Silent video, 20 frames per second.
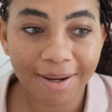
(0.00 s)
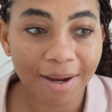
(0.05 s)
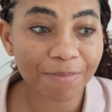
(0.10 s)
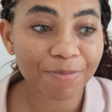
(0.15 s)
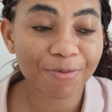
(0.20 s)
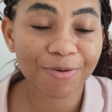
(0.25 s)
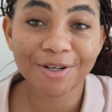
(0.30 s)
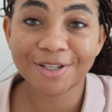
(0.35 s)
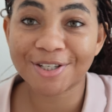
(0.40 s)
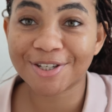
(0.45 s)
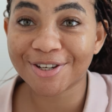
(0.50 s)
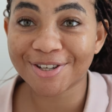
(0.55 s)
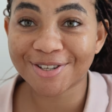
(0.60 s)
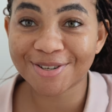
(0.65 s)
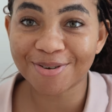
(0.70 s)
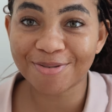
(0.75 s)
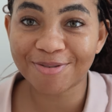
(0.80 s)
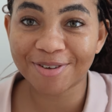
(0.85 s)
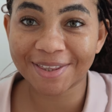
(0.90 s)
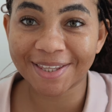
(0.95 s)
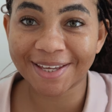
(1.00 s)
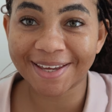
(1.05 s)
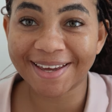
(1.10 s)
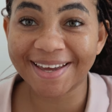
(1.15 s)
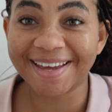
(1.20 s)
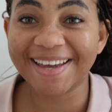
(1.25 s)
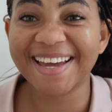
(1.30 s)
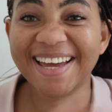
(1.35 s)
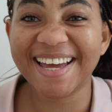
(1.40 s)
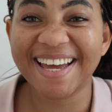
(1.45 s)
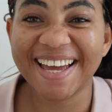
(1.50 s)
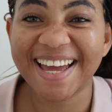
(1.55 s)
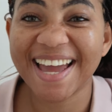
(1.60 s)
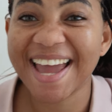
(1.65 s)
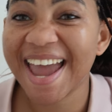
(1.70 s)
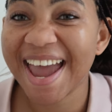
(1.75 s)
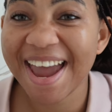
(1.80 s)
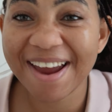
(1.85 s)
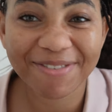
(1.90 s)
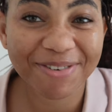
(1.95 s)
Capri is just over there.
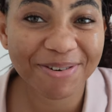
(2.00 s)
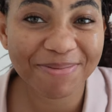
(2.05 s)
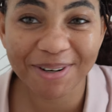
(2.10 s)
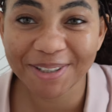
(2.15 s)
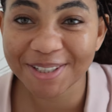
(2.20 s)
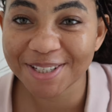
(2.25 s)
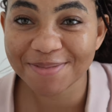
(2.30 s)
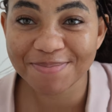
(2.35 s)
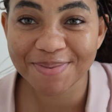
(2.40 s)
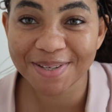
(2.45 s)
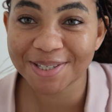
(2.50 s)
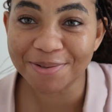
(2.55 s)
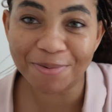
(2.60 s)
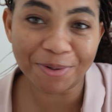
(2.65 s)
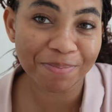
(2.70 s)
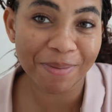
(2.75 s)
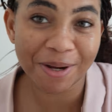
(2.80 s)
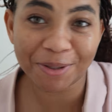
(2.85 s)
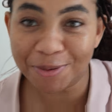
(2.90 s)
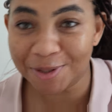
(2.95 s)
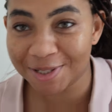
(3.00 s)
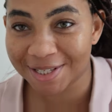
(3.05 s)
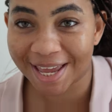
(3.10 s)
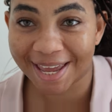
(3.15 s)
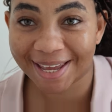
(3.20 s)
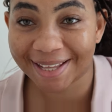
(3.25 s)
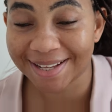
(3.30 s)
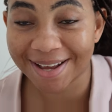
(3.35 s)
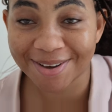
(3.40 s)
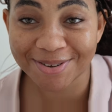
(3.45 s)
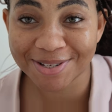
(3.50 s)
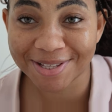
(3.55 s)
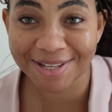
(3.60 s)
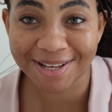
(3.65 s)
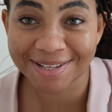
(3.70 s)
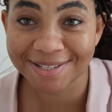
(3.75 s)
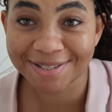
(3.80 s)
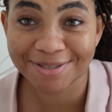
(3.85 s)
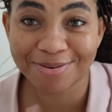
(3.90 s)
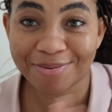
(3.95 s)
Everybody's busy with Manuel's hair
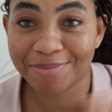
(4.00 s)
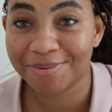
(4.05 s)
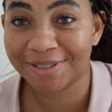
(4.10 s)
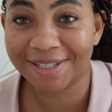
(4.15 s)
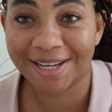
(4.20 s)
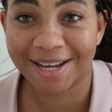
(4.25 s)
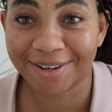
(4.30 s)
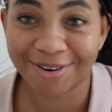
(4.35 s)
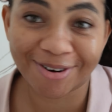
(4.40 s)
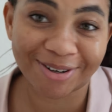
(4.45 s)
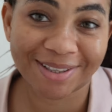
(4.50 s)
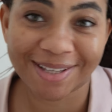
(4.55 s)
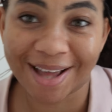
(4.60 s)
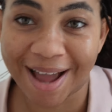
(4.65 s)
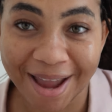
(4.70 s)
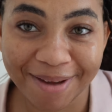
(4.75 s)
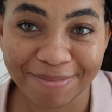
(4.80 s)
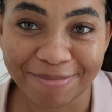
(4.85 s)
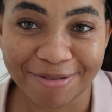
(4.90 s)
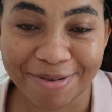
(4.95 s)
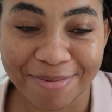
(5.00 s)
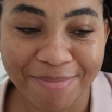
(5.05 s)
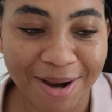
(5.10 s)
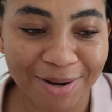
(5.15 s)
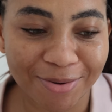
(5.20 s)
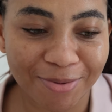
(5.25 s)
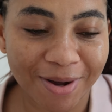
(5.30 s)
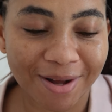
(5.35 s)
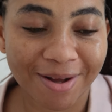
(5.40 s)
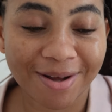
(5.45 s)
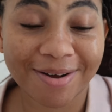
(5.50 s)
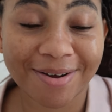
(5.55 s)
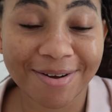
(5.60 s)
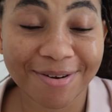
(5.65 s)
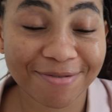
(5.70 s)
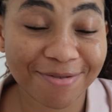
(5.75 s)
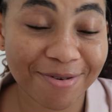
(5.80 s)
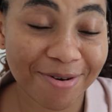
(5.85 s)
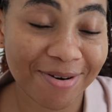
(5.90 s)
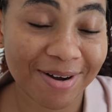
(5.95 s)
downstairs. Nobody ain't got time for
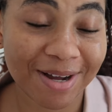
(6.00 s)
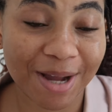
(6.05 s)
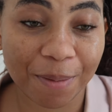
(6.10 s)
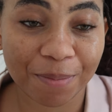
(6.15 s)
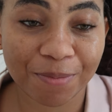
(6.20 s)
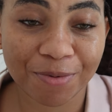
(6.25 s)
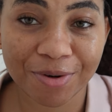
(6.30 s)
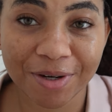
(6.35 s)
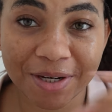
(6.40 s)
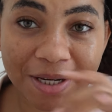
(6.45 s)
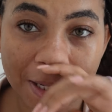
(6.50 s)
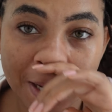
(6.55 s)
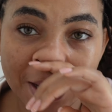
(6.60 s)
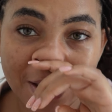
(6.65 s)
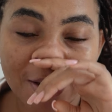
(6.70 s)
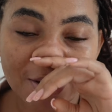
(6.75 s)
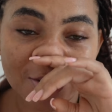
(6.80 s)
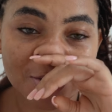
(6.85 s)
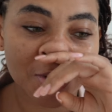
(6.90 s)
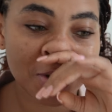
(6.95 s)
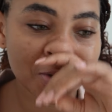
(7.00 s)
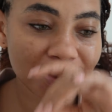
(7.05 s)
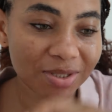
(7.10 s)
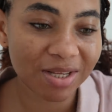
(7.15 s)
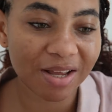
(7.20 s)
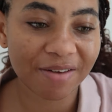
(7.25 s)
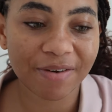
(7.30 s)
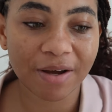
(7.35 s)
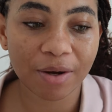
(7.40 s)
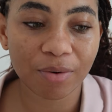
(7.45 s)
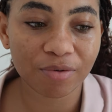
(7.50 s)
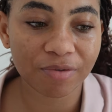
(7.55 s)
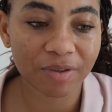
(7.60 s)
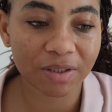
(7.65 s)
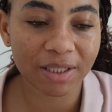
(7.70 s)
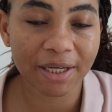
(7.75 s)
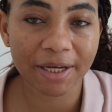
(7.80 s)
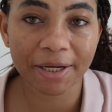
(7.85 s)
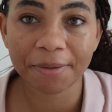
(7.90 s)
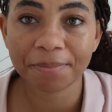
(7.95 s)
Manuel, for Capri. So I just have her over
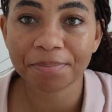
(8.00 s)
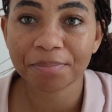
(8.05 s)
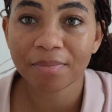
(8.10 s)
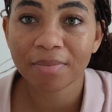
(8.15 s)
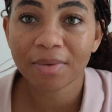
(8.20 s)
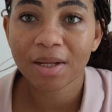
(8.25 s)
there.